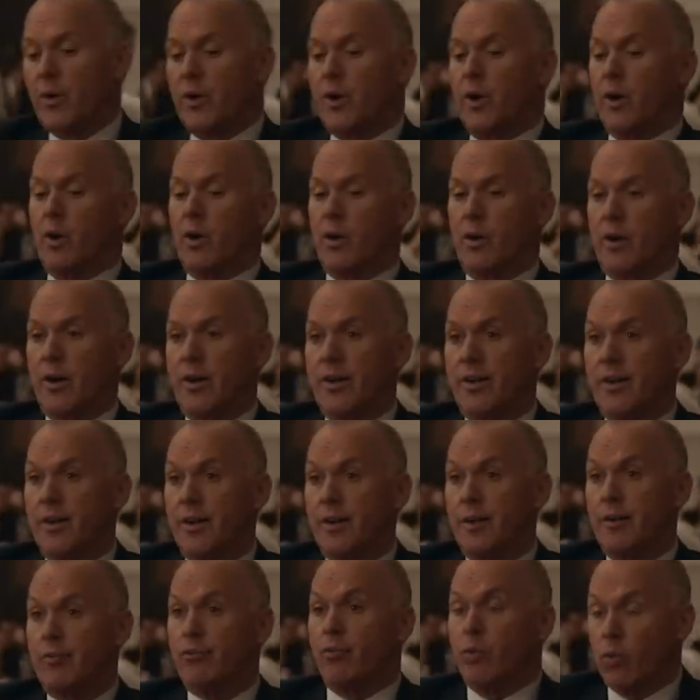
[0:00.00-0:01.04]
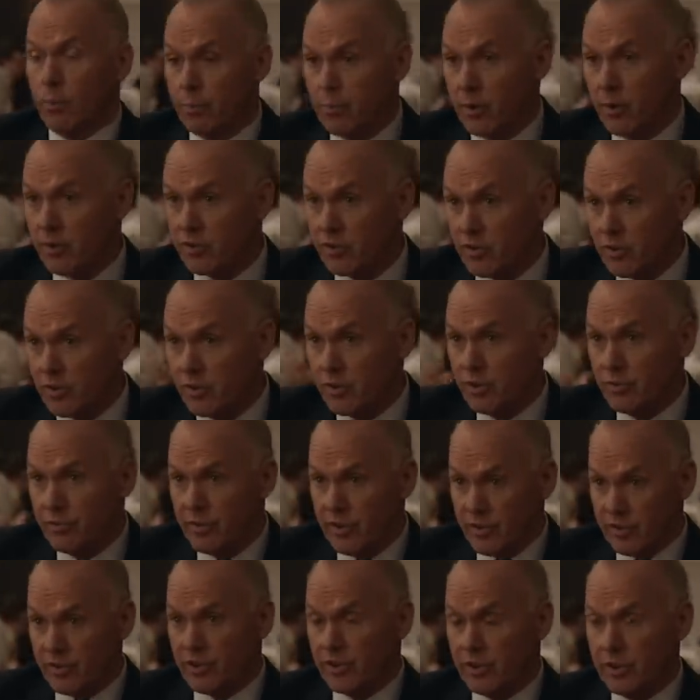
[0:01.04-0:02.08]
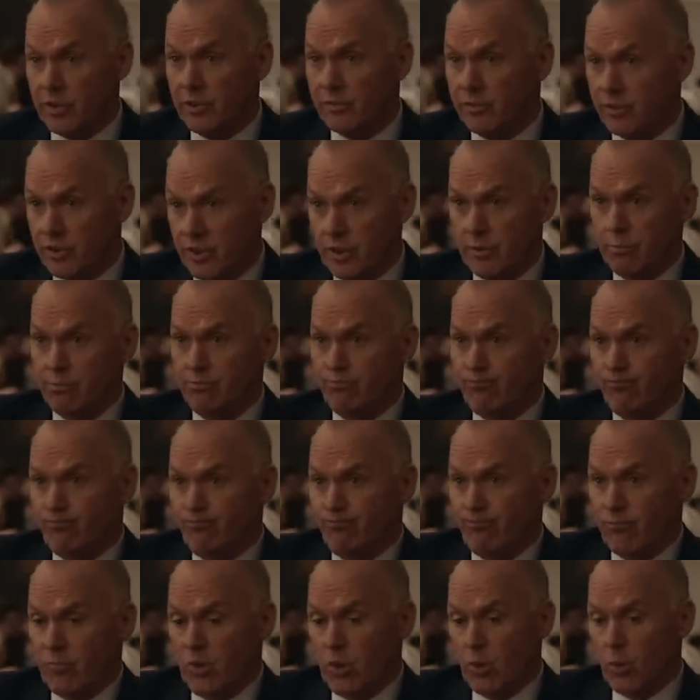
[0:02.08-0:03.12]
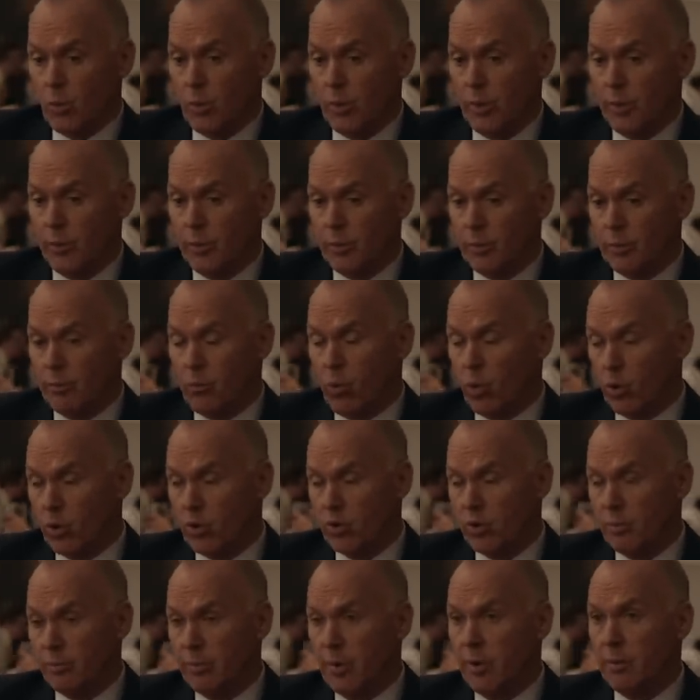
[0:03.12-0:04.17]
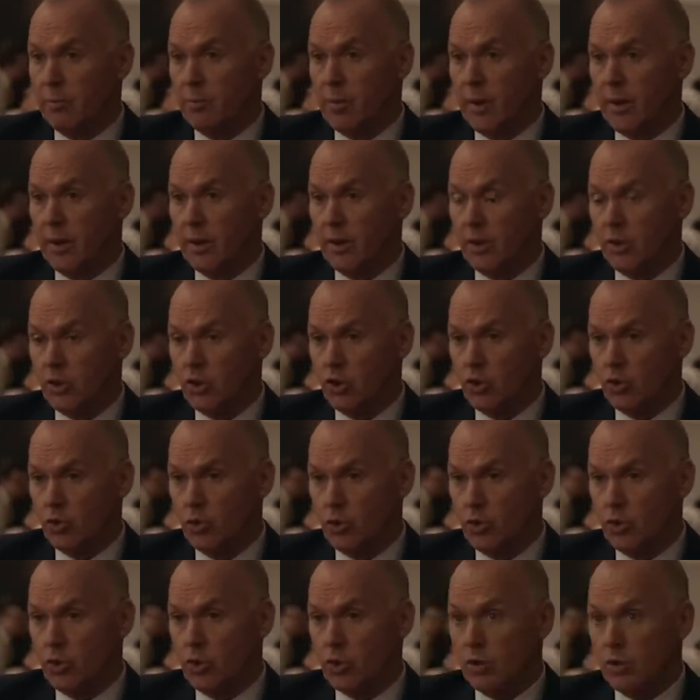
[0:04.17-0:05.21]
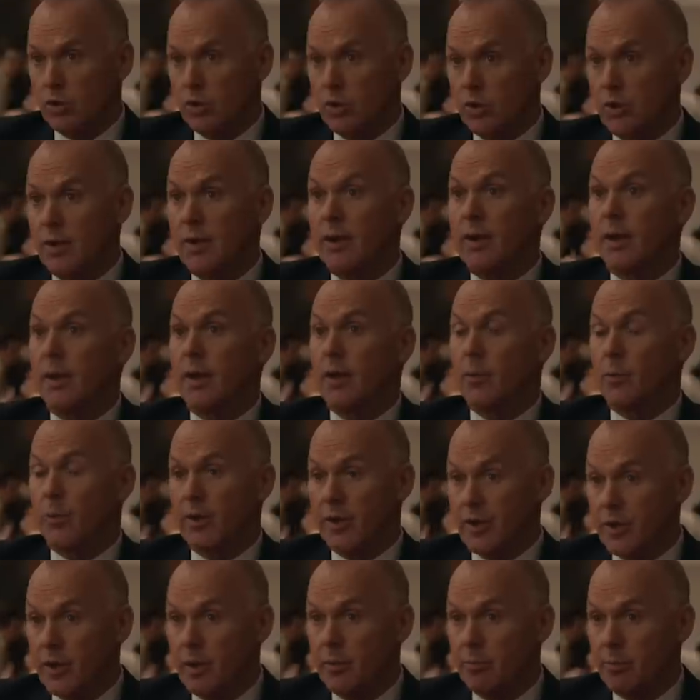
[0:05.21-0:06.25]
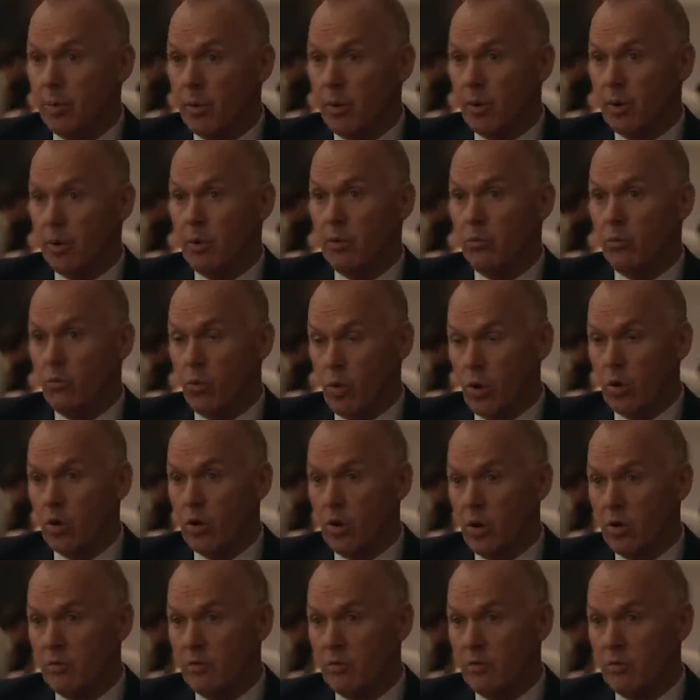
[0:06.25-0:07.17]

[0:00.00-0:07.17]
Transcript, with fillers: we are a uh, four person investigative team. We report to Ben Bradlee Jr., and we keep our work